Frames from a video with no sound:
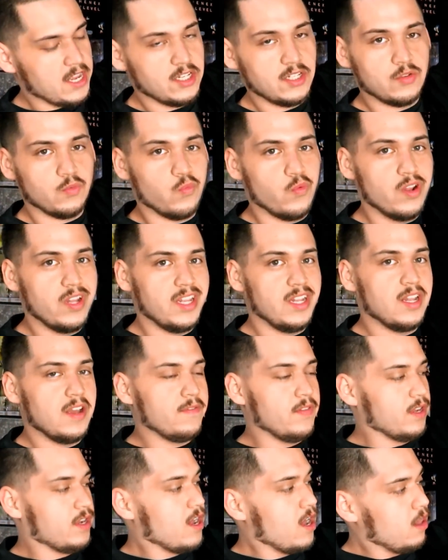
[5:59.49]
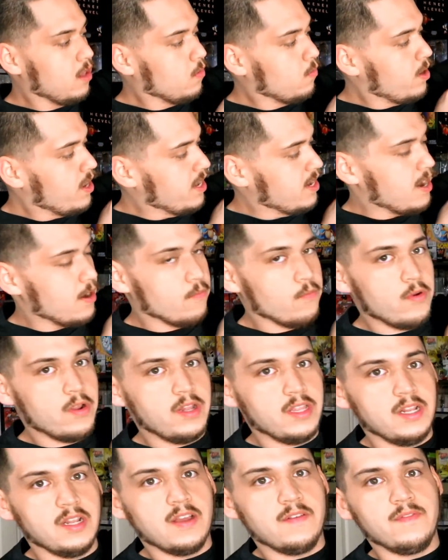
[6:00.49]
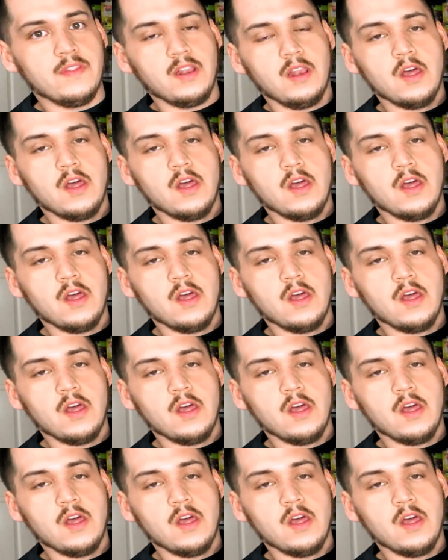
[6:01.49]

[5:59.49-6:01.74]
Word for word: I just really love the colorway and I really love the